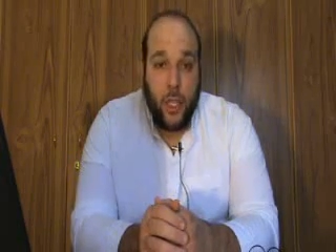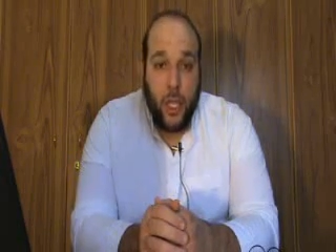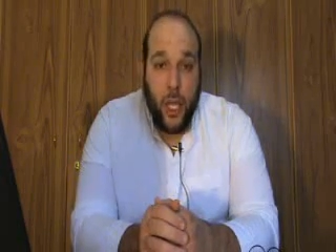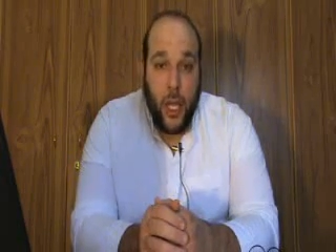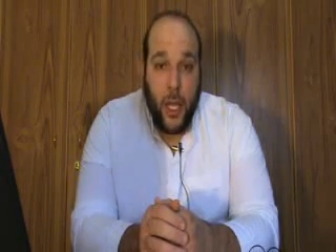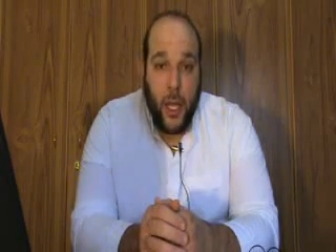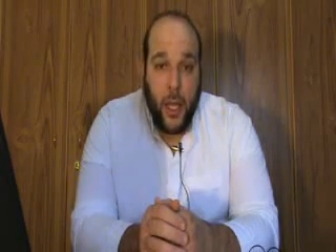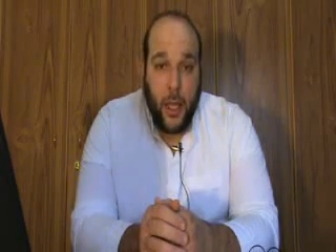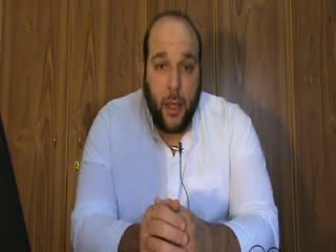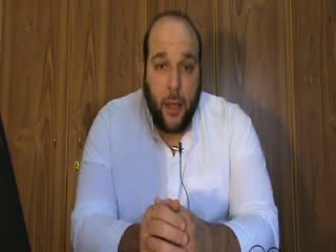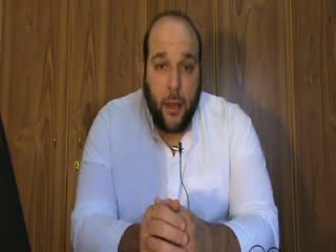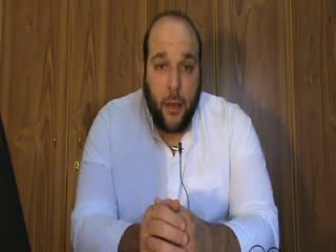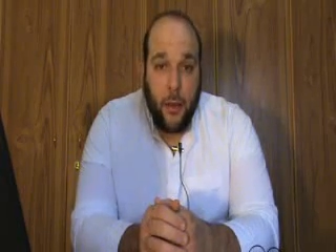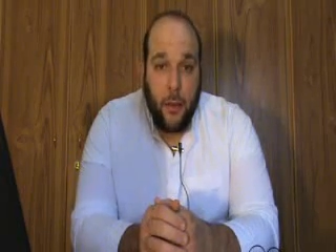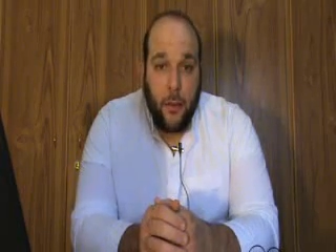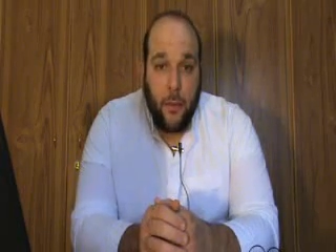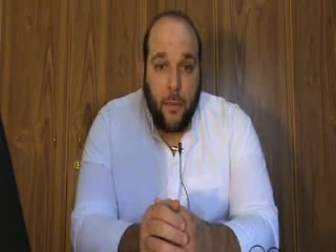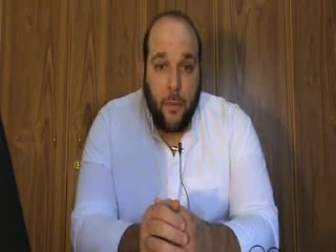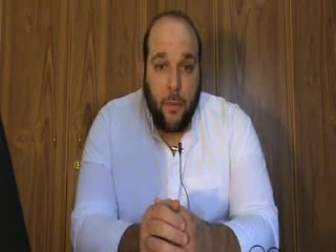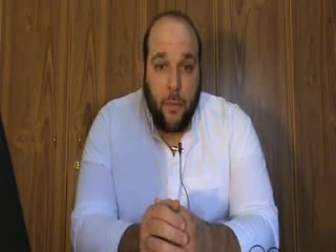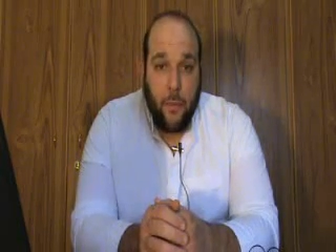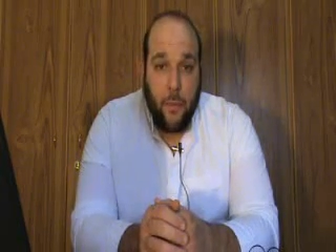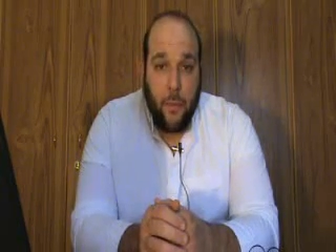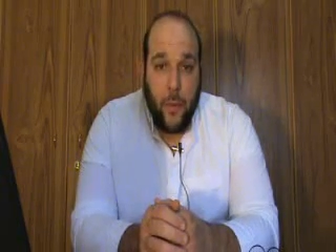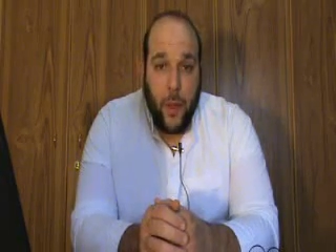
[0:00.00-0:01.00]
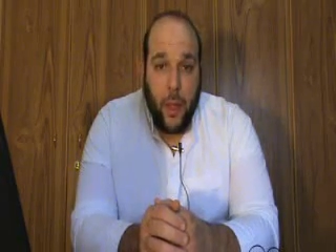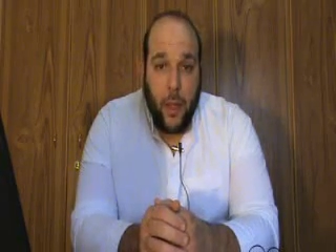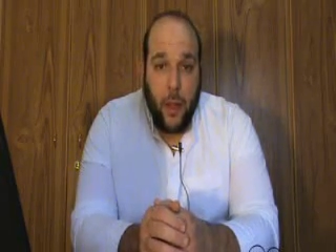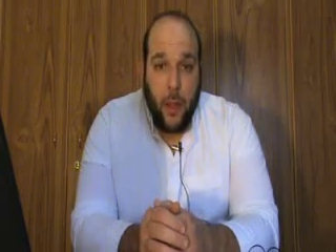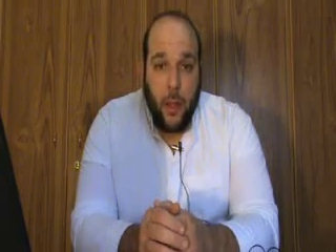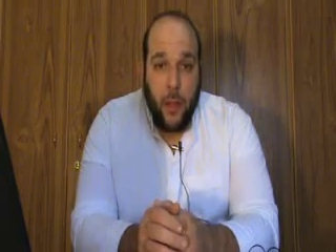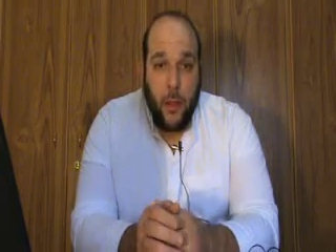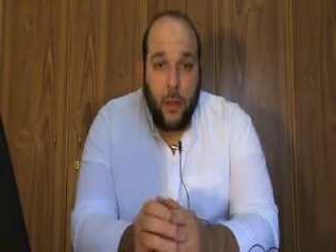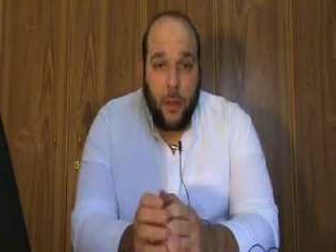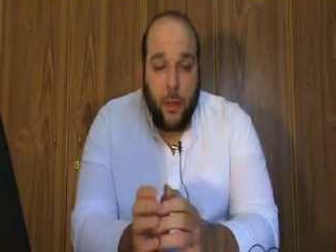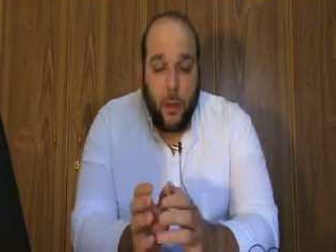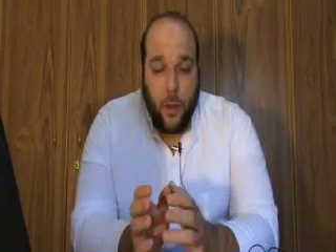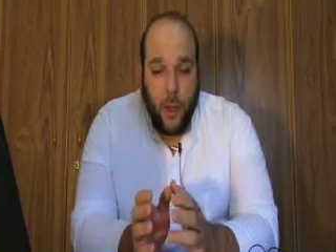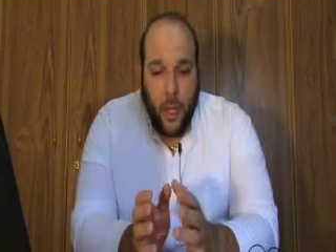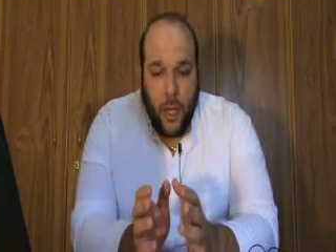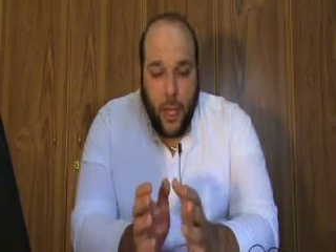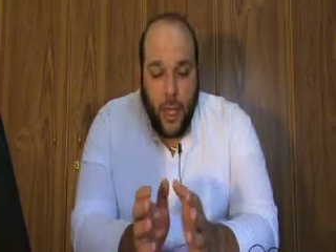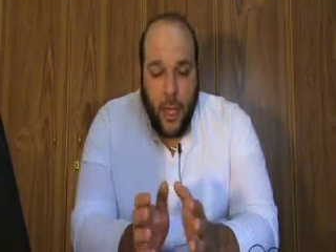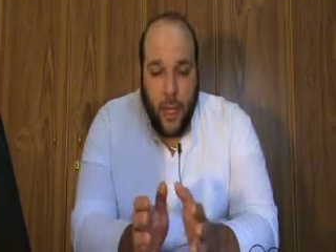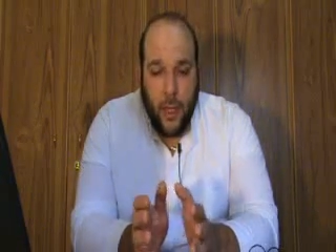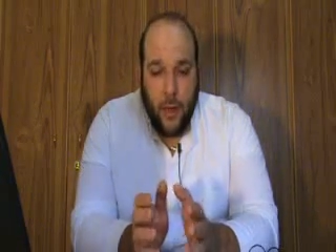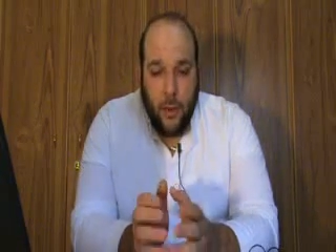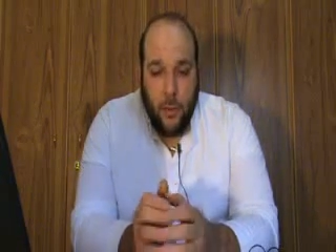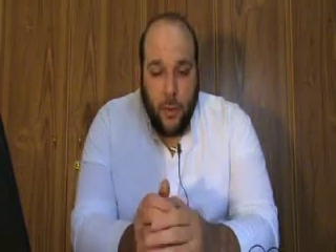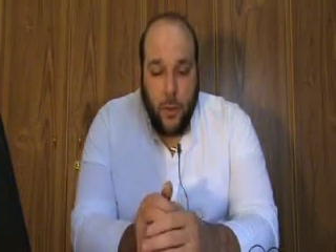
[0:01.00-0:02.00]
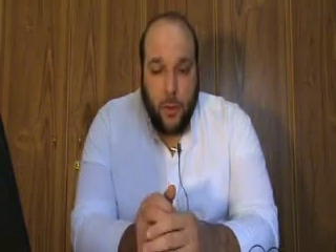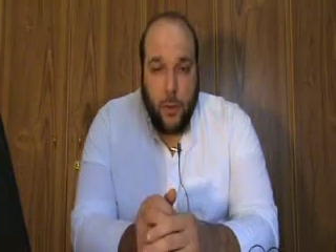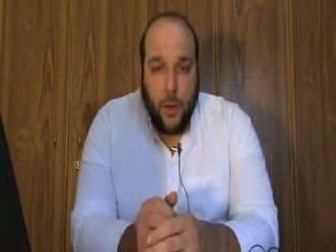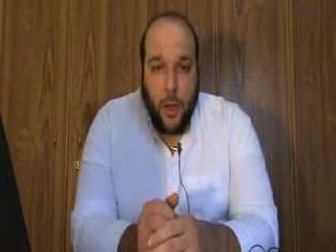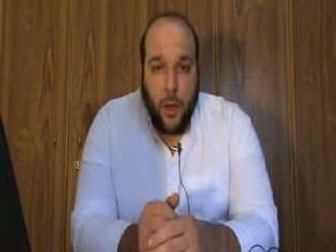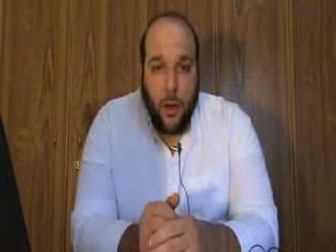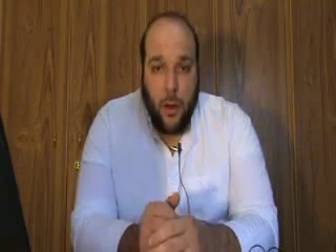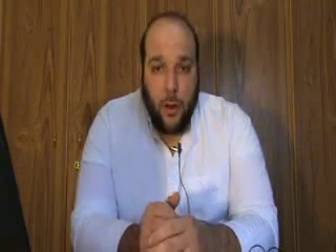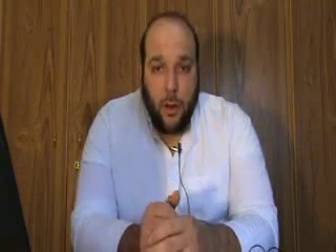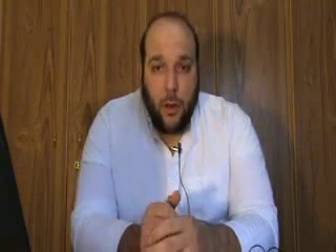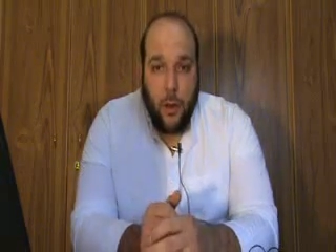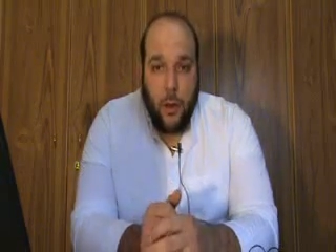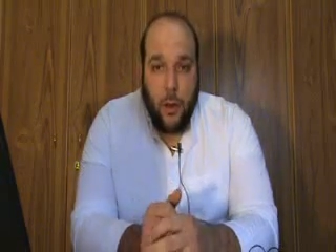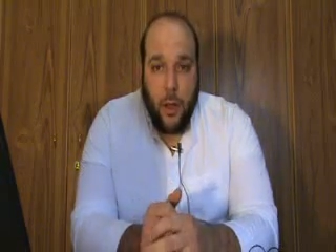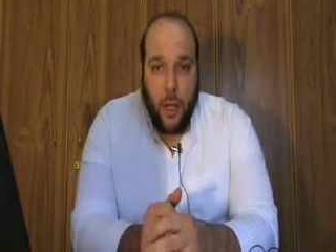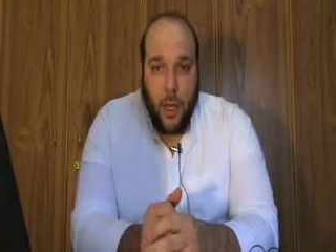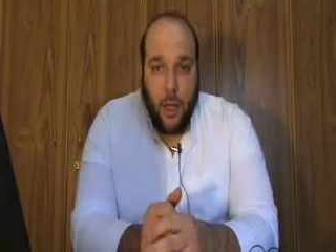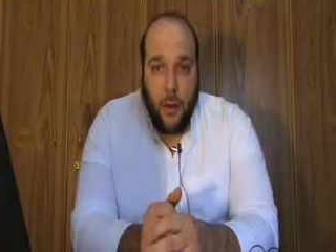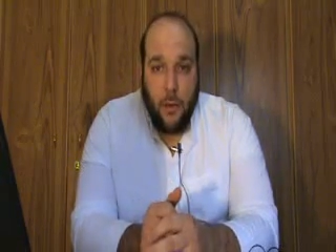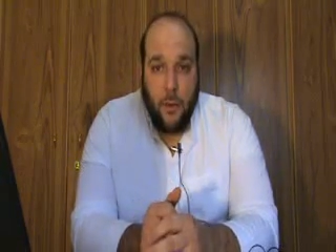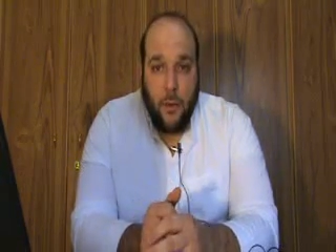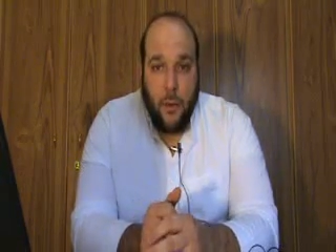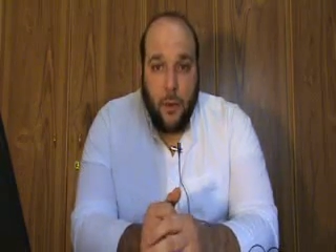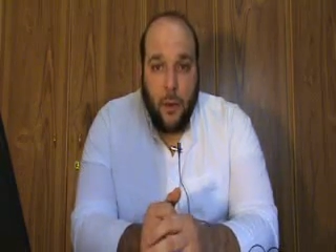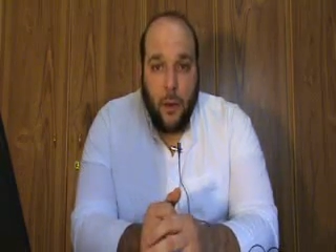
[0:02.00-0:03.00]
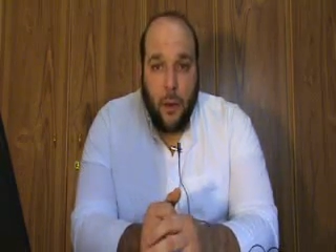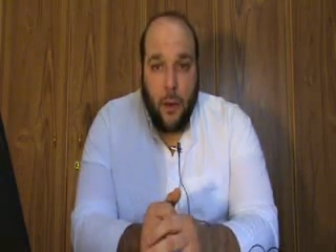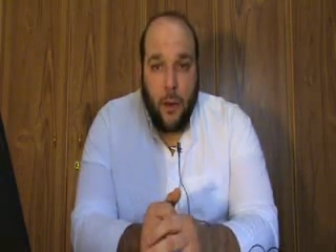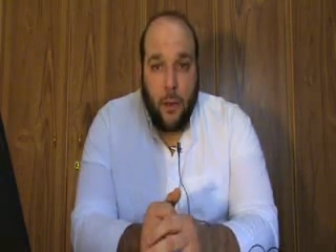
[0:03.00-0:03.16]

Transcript: J. So again, what we are looking here